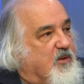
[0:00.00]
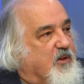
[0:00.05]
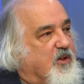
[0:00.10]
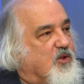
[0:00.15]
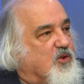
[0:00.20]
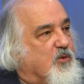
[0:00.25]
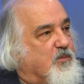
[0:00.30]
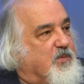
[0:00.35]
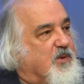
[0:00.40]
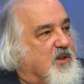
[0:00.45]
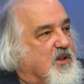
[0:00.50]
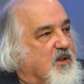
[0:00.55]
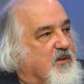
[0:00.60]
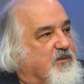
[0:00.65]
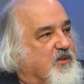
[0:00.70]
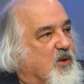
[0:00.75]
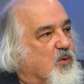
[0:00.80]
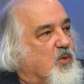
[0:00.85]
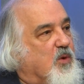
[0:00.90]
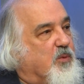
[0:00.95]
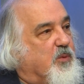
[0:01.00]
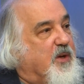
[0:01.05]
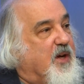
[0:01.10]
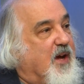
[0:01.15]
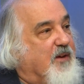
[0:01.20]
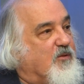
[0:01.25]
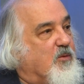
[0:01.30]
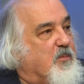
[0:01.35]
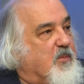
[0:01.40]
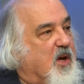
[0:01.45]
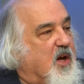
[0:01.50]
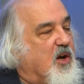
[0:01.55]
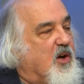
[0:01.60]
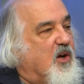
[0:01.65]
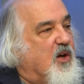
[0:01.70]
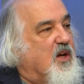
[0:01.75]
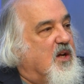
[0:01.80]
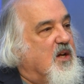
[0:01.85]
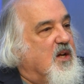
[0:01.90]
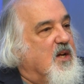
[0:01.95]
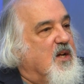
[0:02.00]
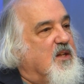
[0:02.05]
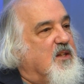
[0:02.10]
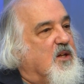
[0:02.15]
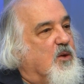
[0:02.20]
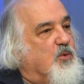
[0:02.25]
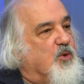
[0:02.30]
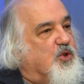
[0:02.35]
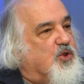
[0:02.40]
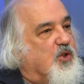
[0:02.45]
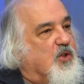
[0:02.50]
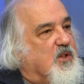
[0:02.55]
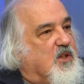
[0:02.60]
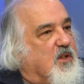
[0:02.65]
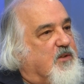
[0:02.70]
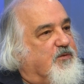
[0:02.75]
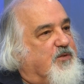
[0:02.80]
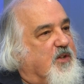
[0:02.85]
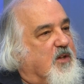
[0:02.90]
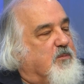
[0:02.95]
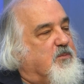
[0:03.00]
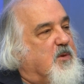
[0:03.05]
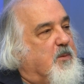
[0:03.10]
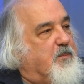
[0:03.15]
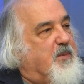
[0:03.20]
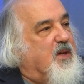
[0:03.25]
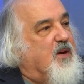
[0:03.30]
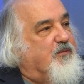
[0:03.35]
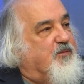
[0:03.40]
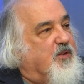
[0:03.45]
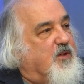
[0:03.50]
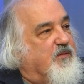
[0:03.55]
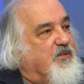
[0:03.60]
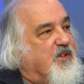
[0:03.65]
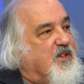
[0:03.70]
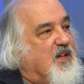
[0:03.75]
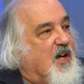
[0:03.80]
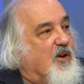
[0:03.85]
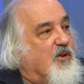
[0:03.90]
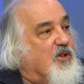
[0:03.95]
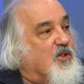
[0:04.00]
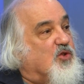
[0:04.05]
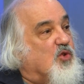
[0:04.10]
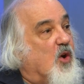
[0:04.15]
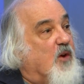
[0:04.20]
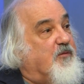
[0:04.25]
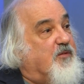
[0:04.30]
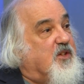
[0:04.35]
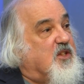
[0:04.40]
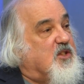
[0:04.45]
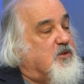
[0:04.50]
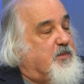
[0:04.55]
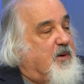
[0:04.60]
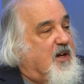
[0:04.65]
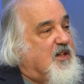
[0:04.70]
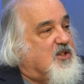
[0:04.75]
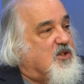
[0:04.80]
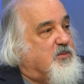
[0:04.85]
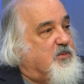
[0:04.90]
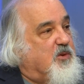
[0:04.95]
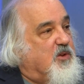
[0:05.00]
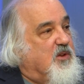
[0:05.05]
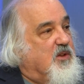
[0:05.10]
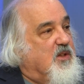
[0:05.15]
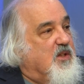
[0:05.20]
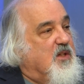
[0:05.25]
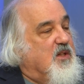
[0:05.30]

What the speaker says: I do believe that when we have a mayor, that we should give him the benefit of the doubt as often as possible.